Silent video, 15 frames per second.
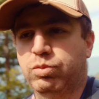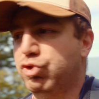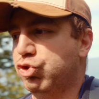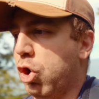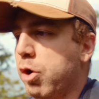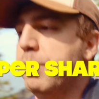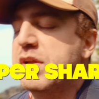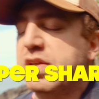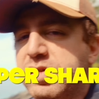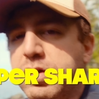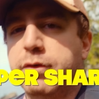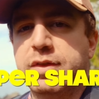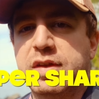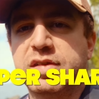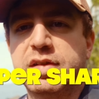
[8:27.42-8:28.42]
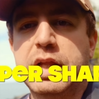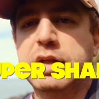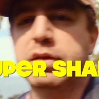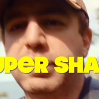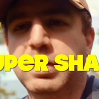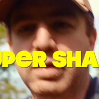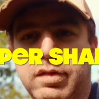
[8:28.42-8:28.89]
sharpness of this
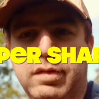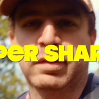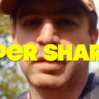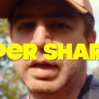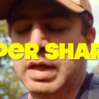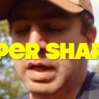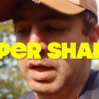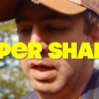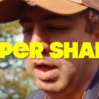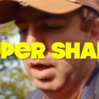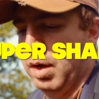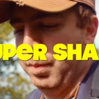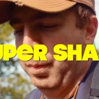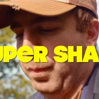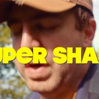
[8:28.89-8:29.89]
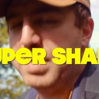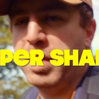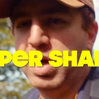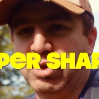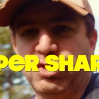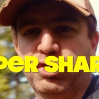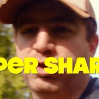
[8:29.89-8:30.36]
lens is pretty
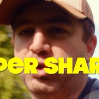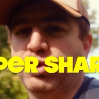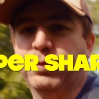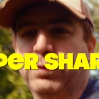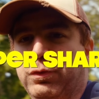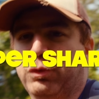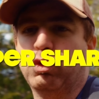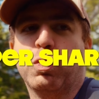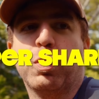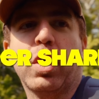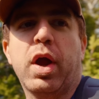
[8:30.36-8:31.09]
much super